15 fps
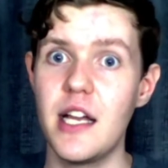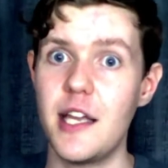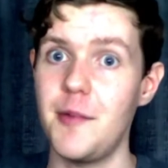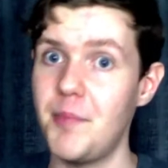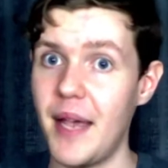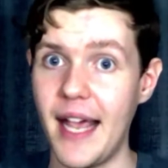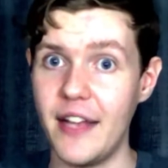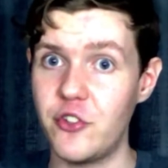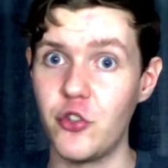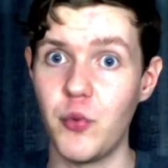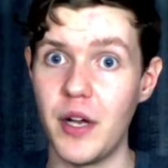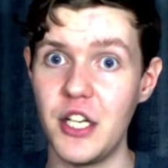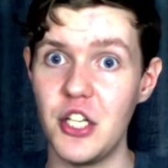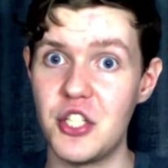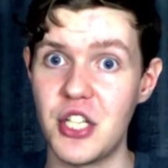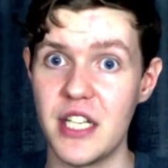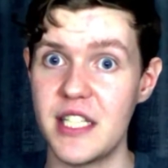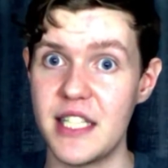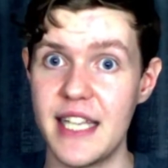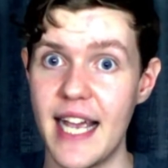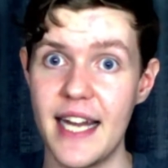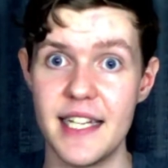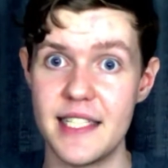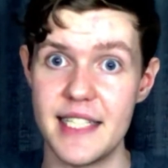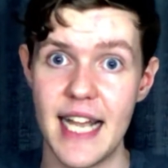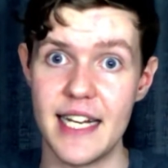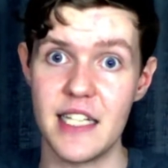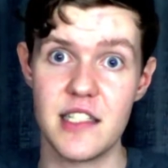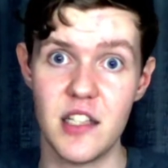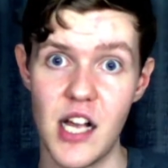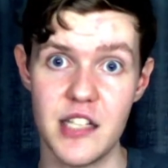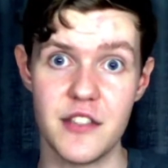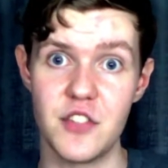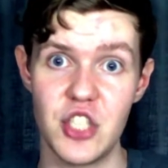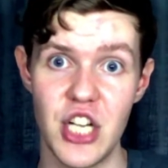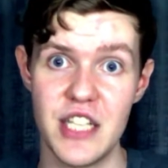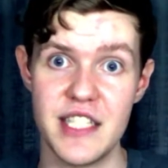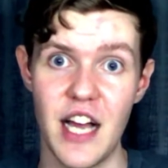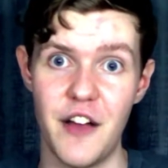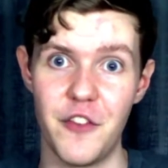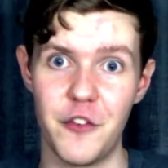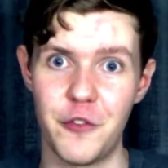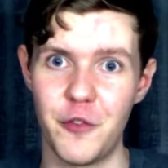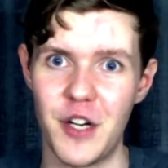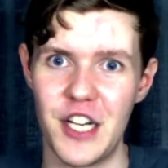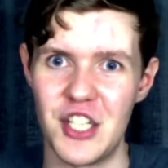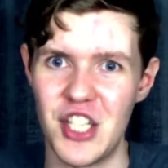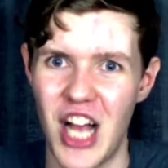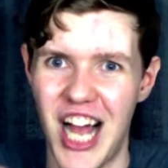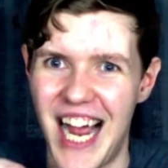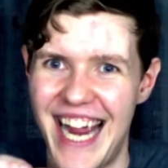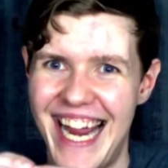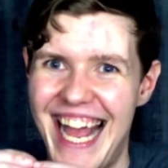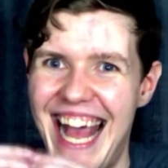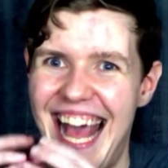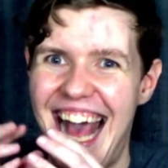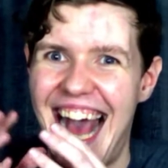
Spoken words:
compared to when you just get a standard slice of cheese out of the fridge. I